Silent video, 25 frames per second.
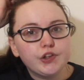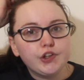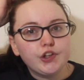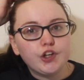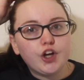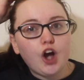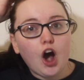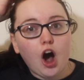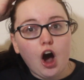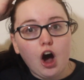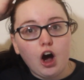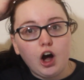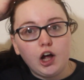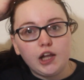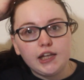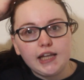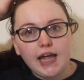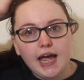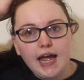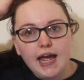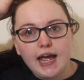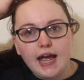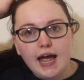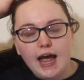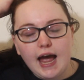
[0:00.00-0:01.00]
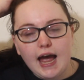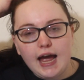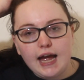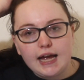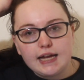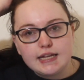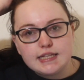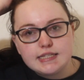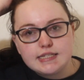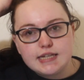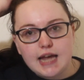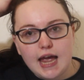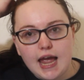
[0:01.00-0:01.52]
Carla
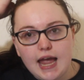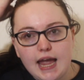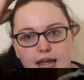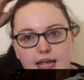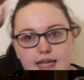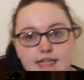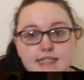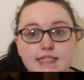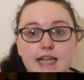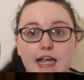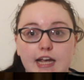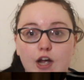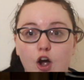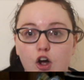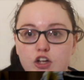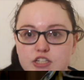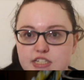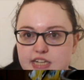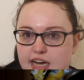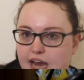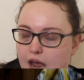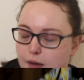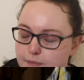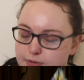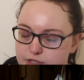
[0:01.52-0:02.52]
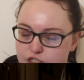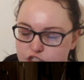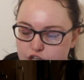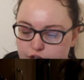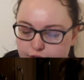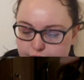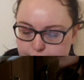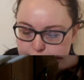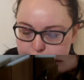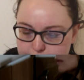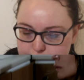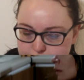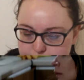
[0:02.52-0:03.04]
had a psychotic
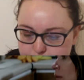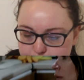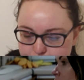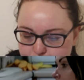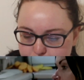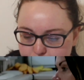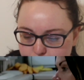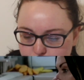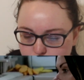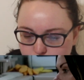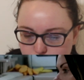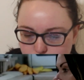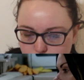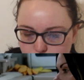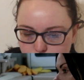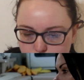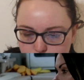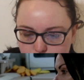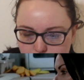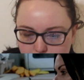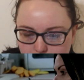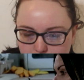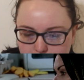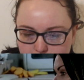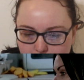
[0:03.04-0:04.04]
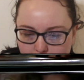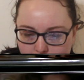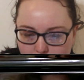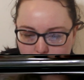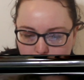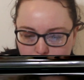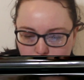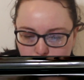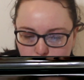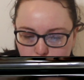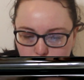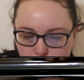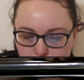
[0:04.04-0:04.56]
episode.
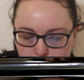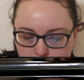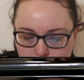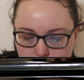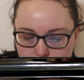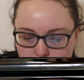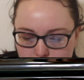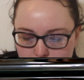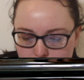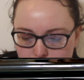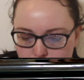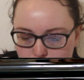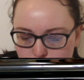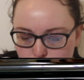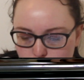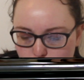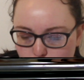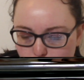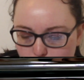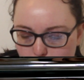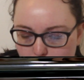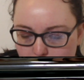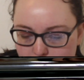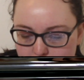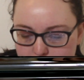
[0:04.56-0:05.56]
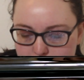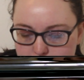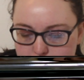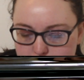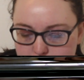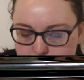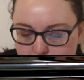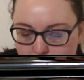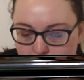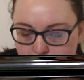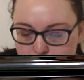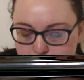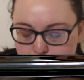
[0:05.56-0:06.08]
Now, the way
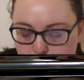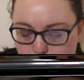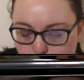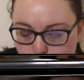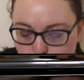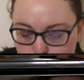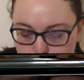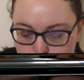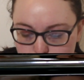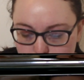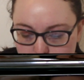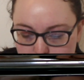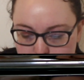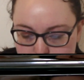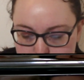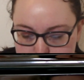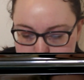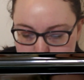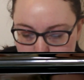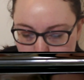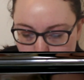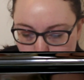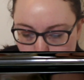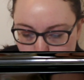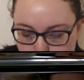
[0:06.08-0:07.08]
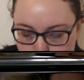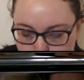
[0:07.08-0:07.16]
they portrayed it on